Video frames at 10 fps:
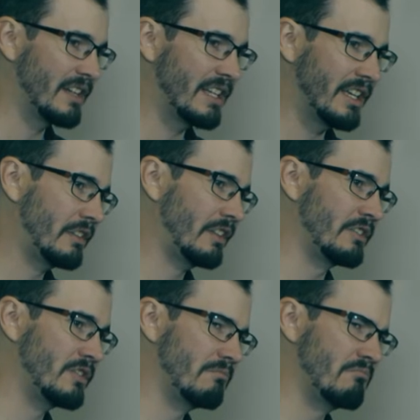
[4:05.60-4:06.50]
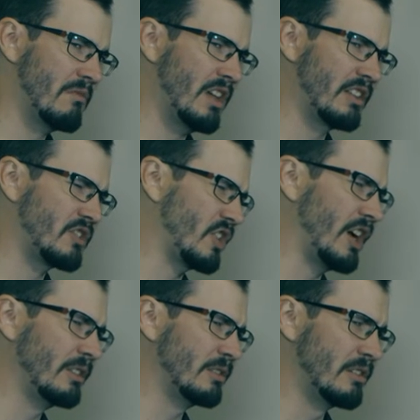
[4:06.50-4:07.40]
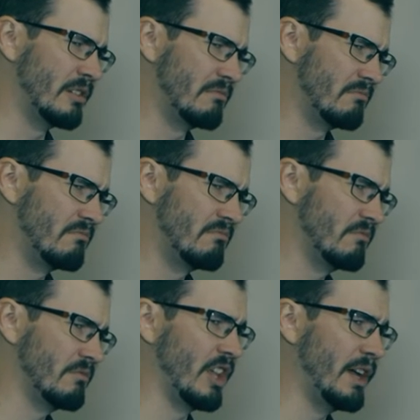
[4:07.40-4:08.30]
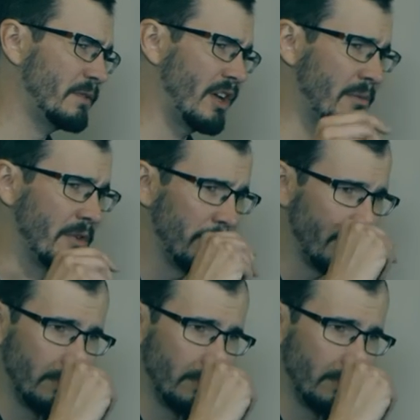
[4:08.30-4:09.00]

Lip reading: I guess a childhood and lifetime of,